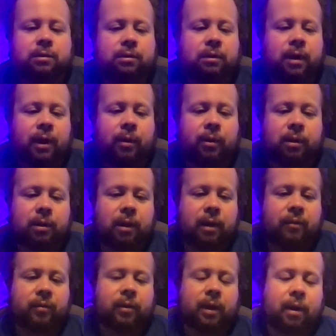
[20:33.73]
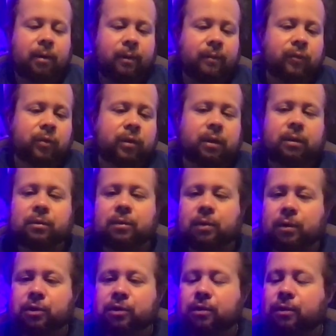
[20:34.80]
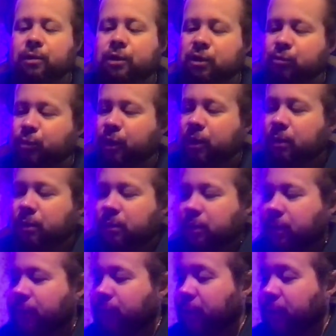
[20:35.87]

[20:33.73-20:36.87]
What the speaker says: to how everything looks to the smell.